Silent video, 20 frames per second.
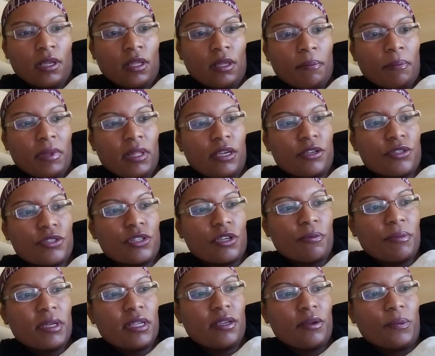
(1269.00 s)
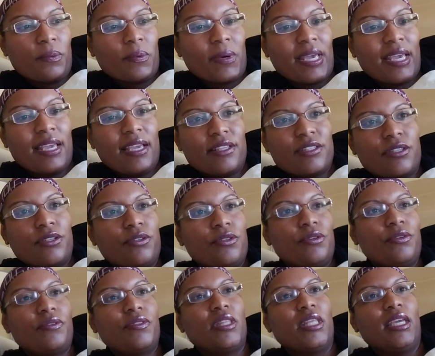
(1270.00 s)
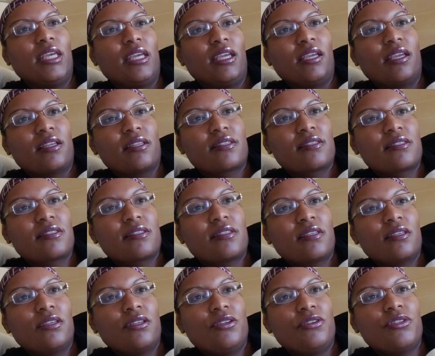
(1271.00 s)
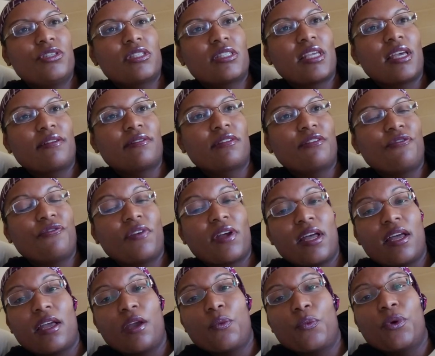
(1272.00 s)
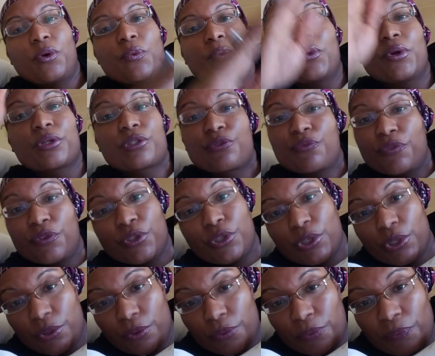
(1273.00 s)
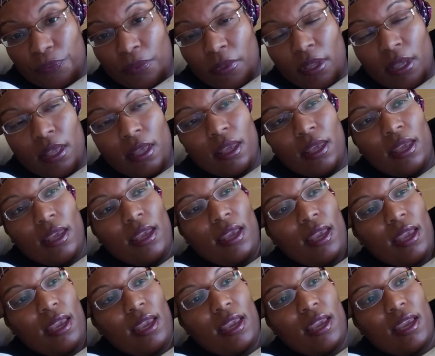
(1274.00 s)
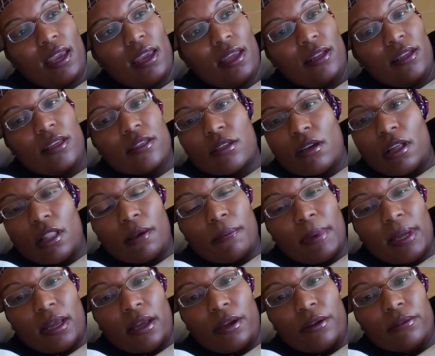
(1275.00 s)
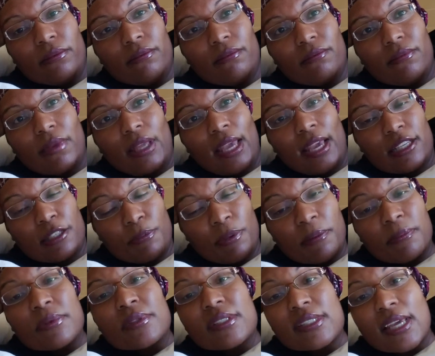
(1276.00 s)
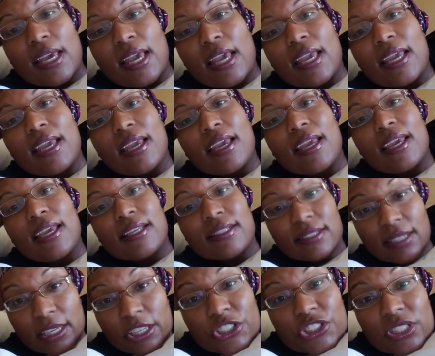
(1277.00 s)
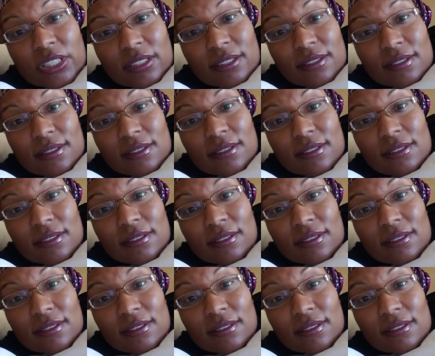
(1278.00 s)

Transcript: But there's so many ways to do things. You just have to find what works for you. And it's all about, as people say, intentions.